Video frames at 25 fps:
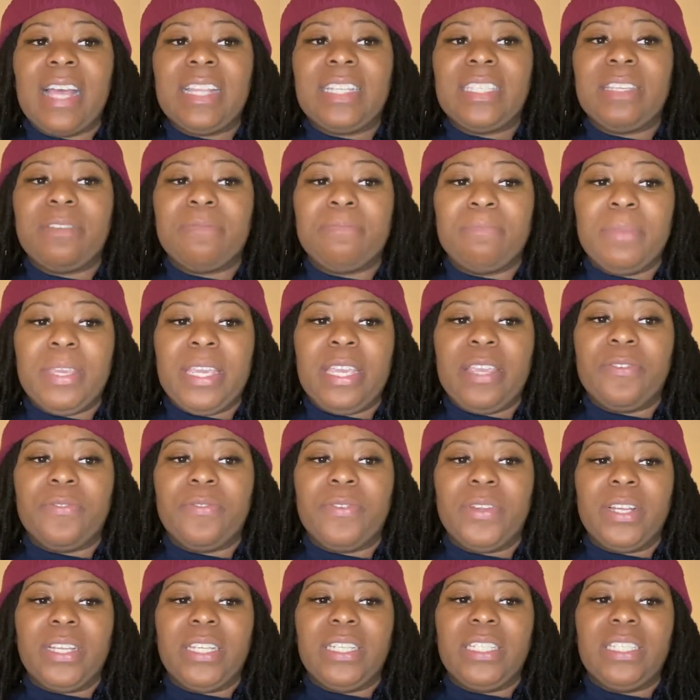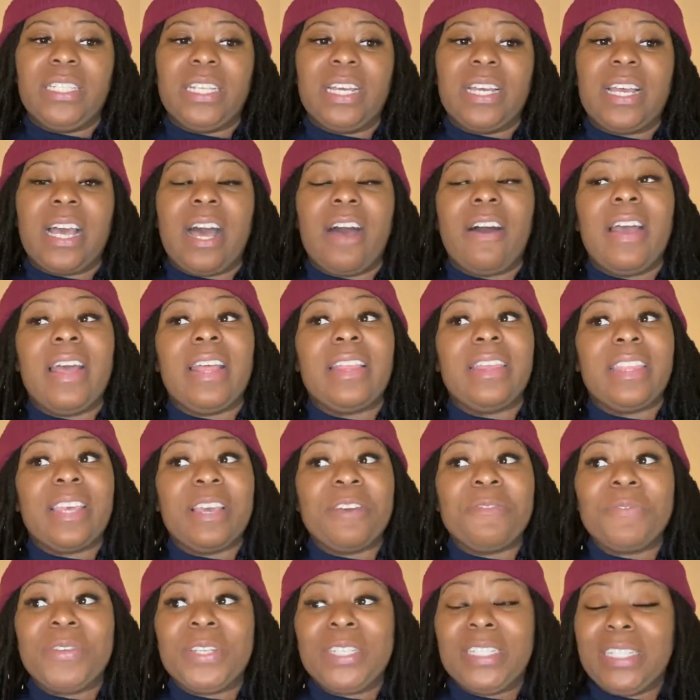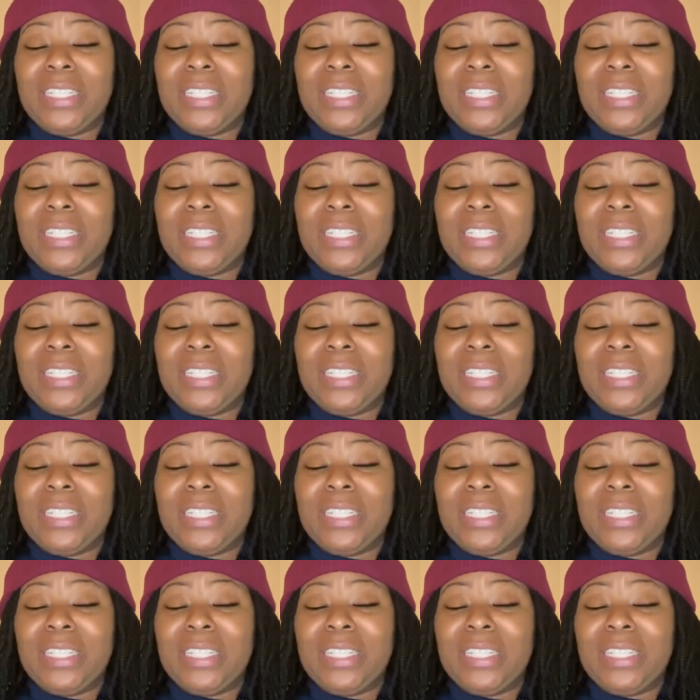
to me really stuck out. And then when she